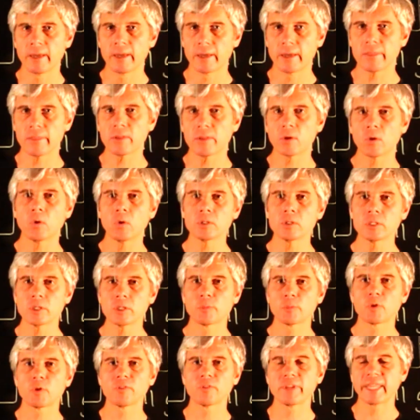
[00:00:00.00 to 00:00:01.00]
and the
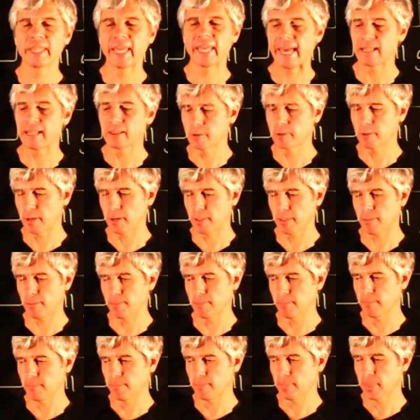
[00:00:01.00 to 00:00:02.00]
concept of an algorithm.